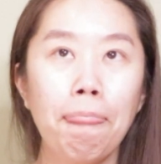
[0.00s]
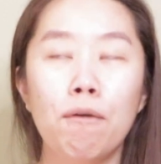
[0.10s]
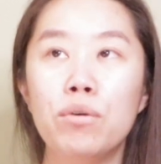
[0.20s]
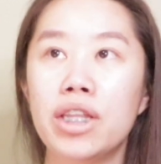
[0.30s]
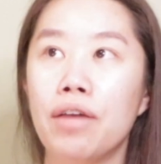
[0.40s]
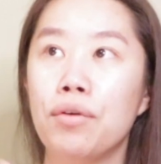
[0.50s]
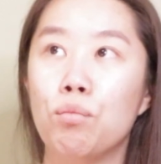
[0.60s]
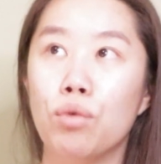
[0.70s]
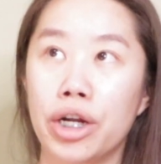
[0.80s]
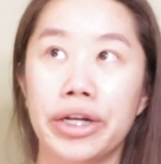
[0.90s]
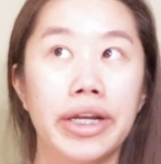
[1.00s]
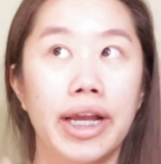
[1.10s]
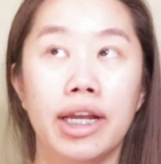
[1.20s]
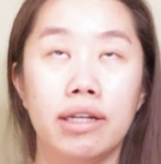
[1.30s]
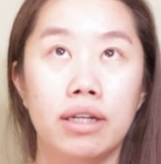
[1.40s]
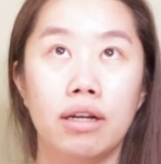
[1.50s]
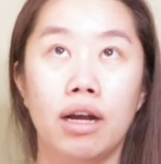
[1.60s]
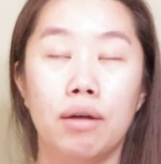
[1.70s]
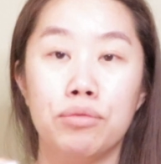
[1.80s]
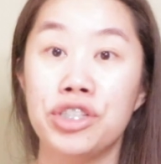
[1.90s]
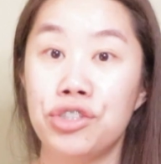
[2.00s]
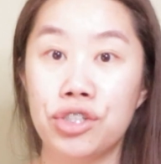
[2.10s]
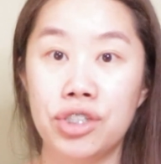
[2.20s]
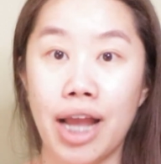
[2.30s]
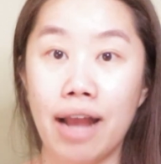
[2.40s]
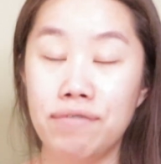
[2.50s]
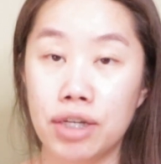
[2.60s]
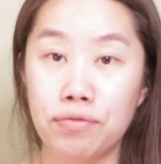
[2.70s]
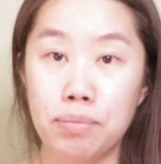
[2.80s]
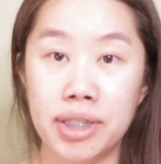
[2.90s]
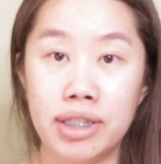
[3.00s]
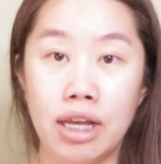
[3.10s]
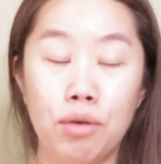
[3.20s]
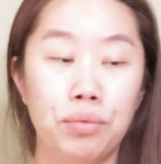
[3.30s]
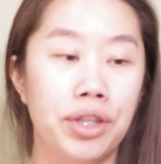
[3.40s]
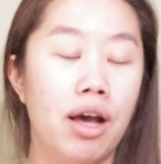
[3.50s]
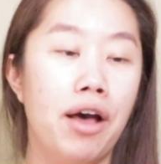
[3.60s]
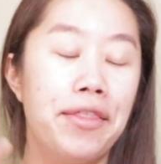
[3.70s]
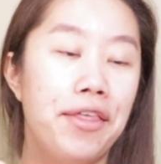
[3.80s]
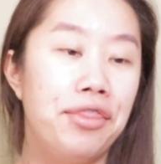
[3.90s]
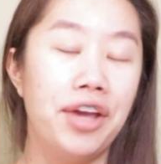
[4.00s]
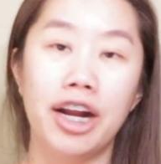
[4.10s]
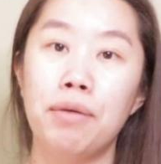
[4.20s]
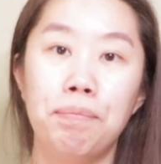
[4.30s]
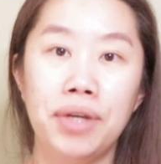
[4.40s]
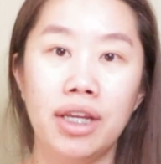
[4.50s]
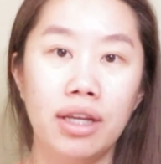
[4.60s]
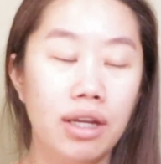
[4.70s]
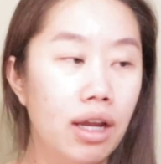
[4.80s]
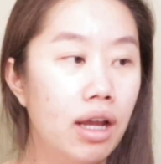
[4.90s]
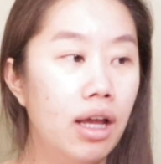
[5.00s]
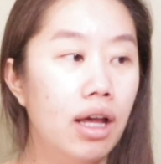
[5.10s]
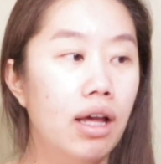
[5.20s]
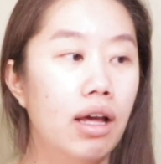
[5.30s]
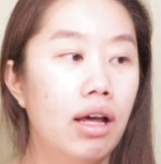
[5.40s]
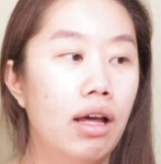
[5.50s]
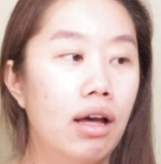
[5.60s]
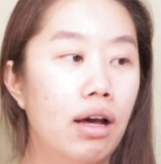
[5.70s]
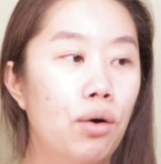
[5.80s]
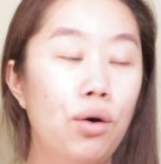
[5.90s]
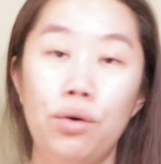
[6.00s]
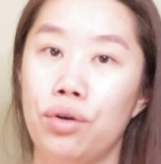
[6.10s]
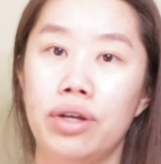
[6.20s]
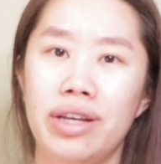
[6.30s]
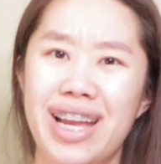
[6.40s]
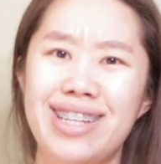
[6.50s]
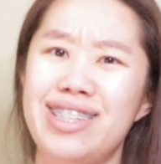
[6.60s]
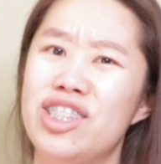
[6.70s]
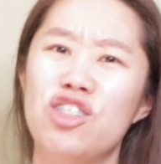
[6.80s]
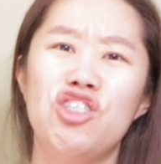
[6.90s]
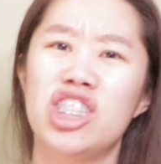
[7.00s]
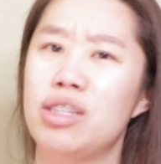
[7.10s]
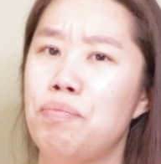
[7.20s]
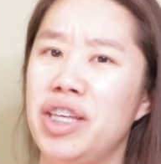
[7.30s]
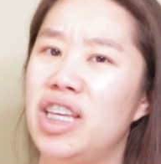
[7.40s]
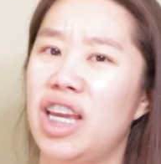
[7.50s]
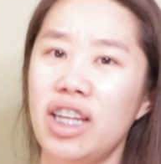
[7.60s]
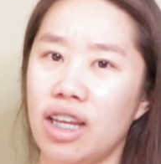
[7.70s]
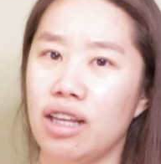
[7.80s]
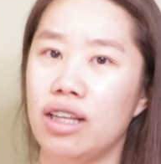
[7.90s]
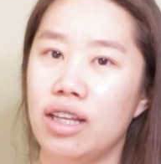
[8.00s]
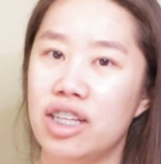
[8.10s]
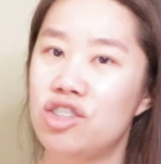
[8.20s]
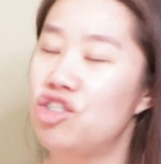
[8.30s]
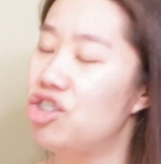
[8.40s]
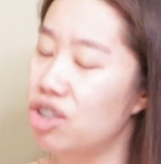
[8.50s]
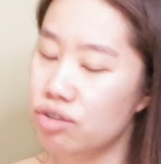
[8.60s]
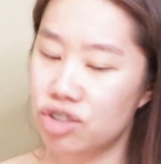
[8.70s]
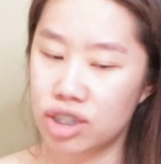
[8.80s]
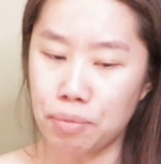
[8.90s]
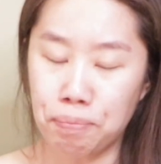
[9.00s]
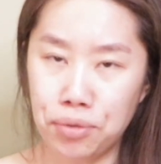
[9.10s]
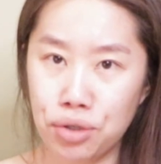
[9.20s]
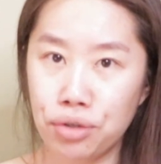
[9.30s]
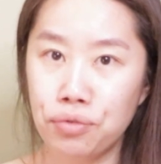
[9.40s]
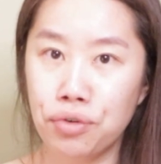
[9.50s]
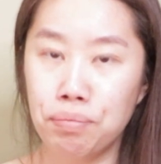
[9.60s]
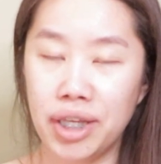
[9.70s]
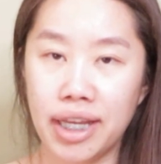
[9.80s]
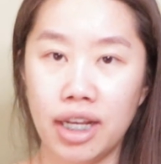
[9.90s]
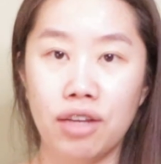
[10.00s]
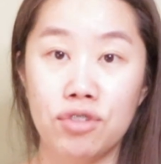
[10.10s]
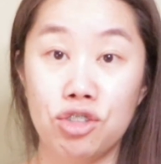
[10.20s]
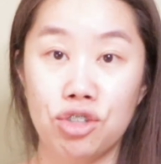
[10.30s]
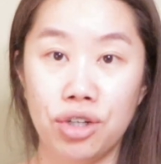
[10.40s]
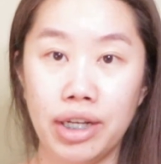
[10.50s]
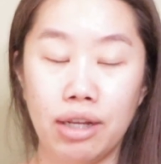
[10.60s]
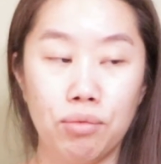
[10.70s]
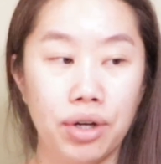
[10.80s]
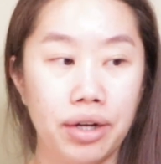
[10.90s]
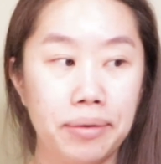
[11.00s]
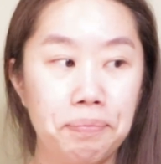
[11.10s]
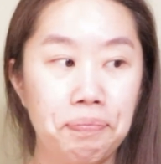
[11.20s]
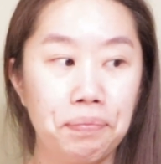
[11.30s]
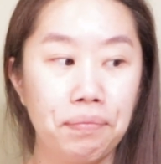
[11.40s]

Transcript: with all the work and research that I've done for myself, with all the therapy. Whew. And it's still just a beginning. It's still just a beautiful beginning of the journey where